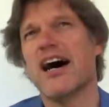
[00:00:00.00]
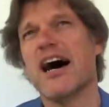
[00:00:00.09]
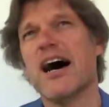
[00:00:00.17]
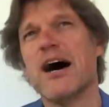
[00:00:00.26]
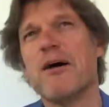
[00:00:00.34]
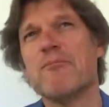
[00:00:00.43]

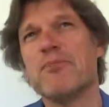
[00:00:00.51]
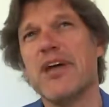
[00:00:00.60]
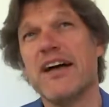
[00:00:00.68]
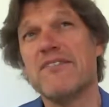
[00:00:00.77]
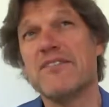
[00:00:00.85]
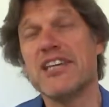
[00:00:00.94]

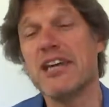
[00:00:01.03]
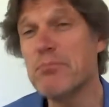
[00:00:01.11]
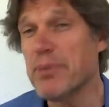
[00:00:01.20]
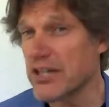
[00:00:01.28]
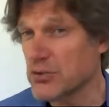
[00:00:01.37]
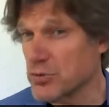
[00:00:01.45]
and the
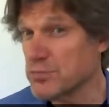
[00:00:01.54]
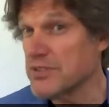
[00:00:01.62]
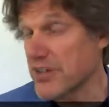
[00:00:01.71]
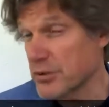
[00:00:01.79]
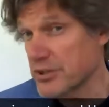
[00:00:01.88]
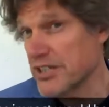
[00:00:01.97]
impact would be
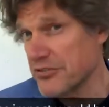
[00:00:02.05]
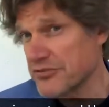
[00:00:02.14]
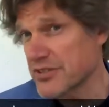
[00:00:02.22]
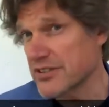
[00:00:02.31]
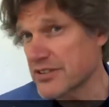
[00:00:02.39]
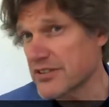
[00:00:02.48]
very
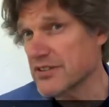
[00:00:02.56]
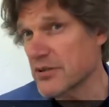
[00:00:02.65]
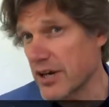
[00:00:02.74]
different,